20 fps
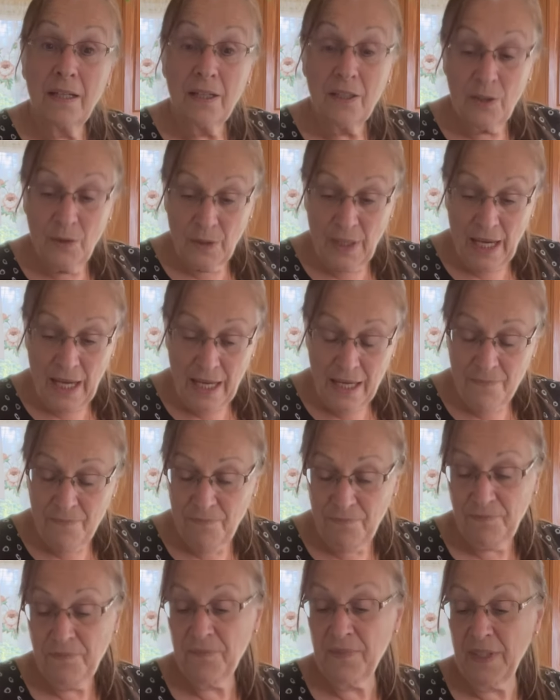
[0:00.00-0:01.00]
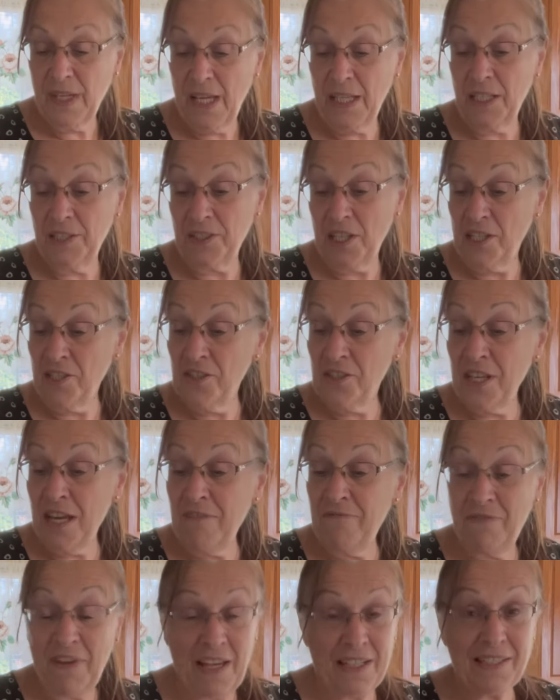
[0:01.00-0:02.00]
Okay, and it does say
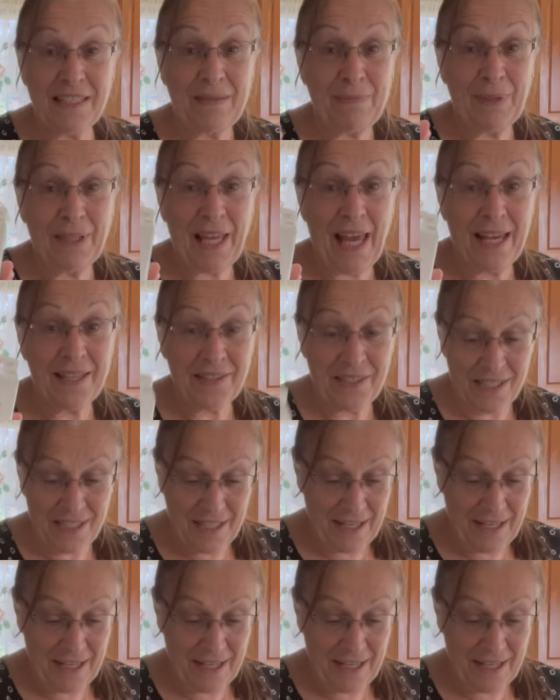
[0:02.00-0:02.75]
fancy molasses